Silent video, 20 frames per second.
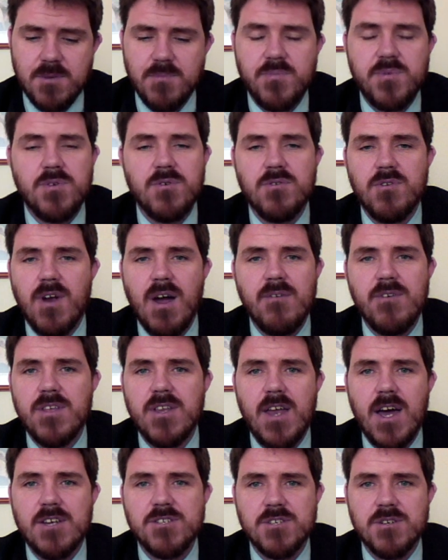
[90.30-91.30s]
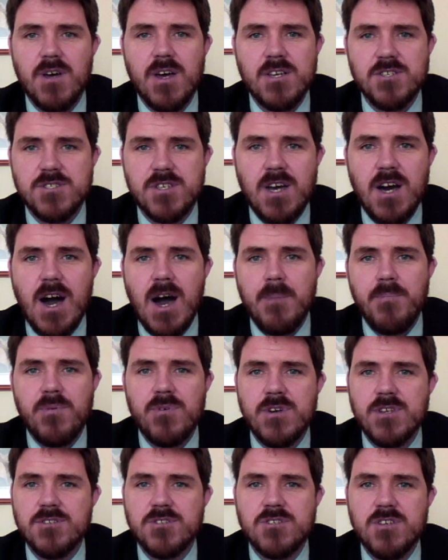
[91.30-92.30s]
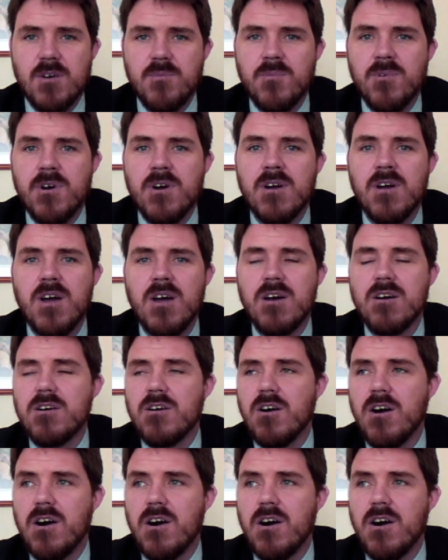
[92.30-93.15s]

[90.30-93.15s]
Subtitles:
This computer, everything has copper in it somewhere.